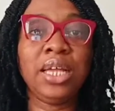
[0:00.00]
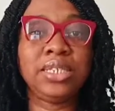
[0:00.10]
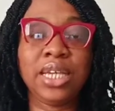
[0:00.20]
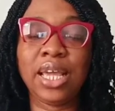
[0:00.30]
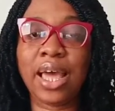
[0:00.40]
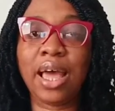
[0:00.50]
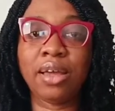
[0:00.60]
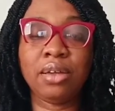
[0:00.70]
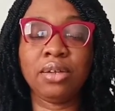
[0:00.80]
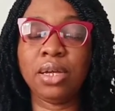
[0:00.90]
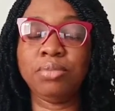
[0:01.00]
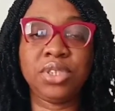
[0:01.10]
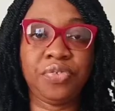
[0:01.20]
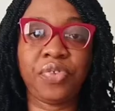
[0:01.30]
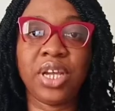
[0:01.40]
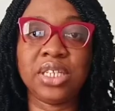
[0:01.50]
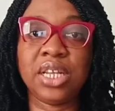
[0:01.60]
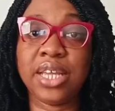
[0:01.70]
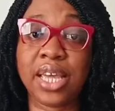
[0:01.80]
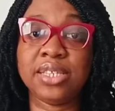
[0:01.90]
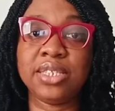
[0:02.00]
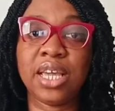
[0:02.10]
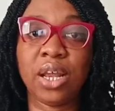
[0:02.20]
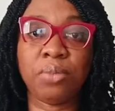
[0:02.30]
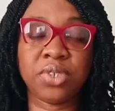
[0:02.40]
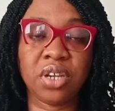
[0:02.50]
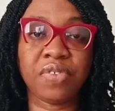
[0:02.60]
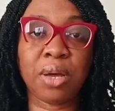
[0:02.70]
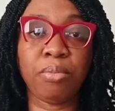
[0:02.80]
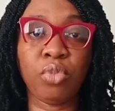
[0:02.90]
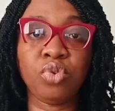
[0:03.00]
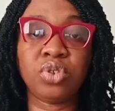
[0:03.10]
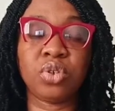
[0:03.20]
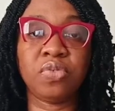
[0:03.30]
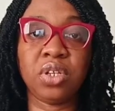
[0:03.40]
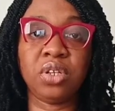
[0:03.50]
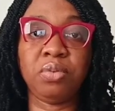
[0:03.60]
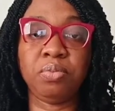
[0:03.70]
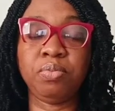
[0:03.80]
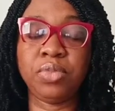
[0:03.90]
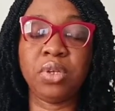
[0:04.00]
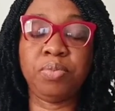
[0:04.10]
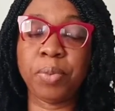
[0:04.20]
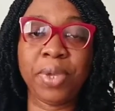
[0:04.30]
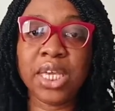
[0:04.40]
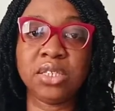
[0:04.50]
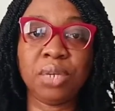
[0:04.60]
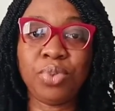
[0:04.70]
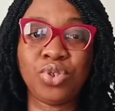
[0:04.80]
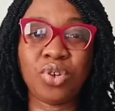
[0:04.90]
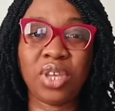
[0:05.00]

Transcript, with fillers: they are um, different and like i said i observed that most of the, the the baking temperature